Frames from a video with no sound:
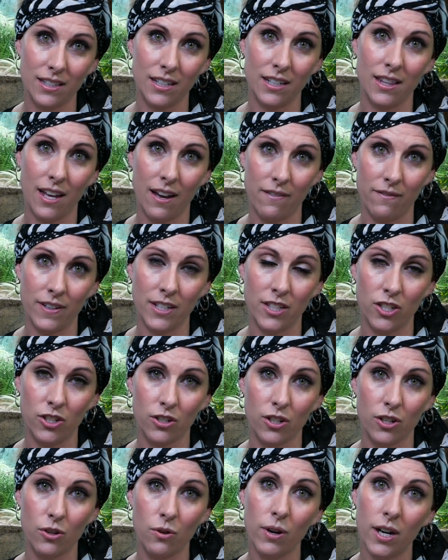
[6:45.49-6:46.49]
lid that fits
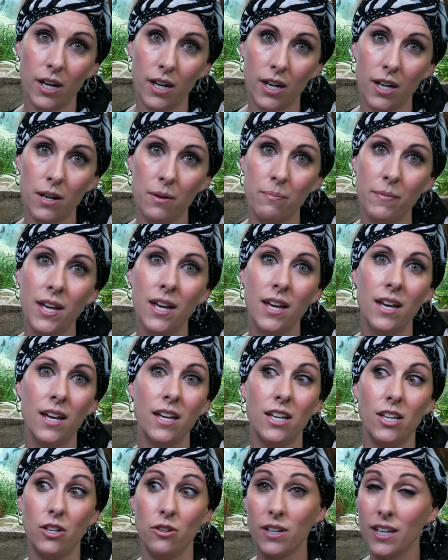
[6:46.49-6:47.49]
your aquarium.
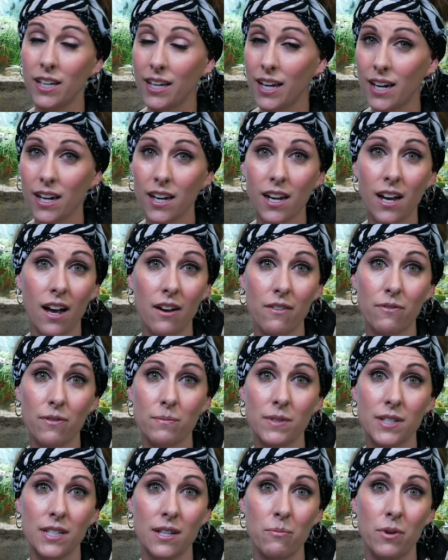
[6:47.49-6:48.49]
You can get it cut
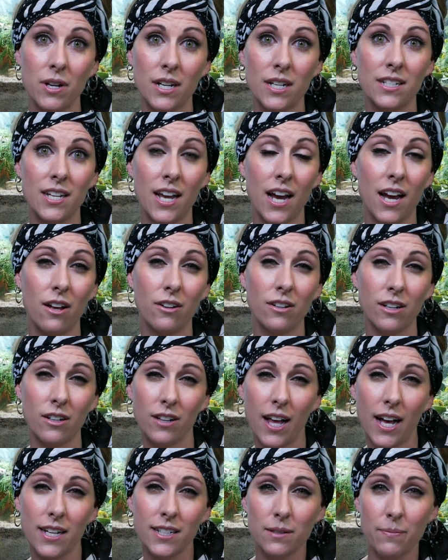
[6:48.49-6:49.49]
from someone in town, a
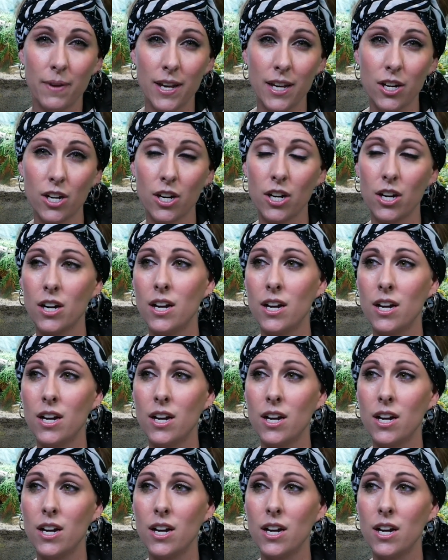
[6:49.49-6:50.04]
glass maker,